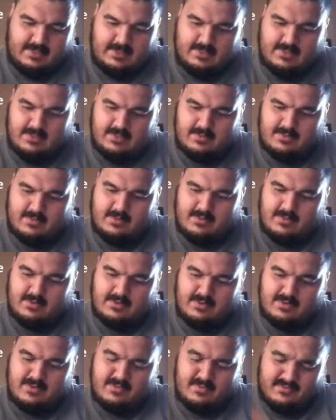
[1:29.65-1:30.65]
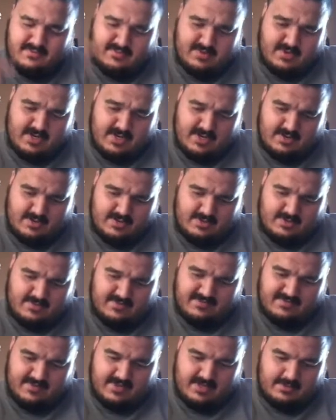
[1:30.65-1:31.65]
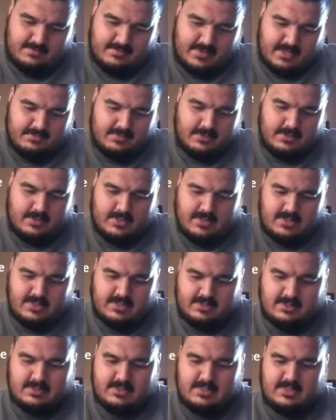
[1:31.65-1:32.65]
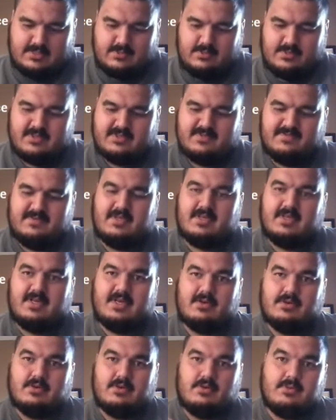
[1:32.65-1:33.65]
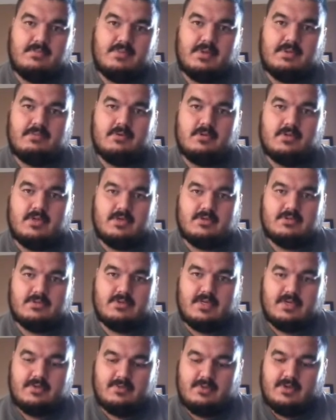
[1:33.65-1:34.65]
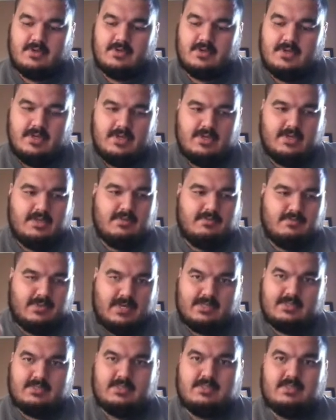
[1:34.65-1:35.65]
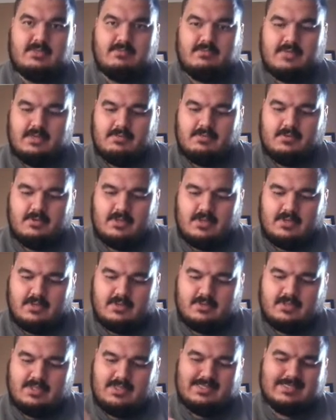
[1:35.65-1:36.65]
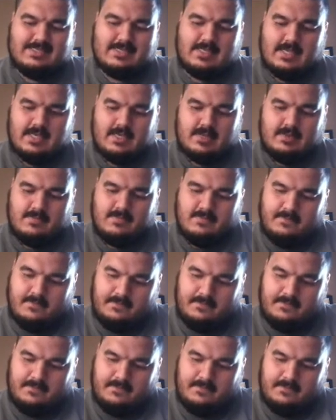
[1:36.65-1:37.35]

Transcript: We went over how to fill out paper logs, as well as filling out our own paper logs. So now we're practicing paper logs each day.